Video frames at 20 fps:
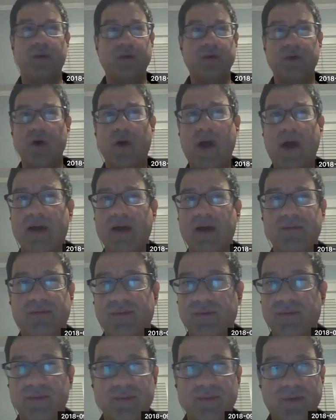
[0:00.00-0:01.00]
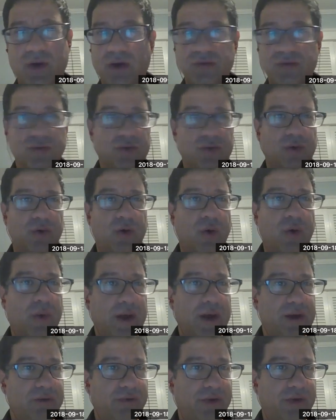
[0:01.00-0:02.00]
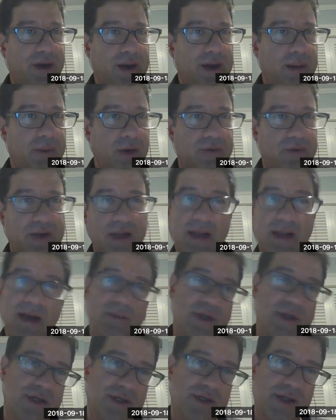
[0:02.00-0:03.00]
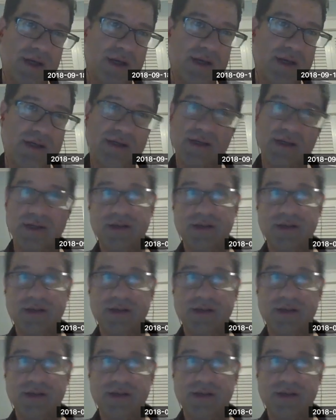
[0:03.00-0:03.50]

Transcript: you don't have, because you don't know anything about climate change,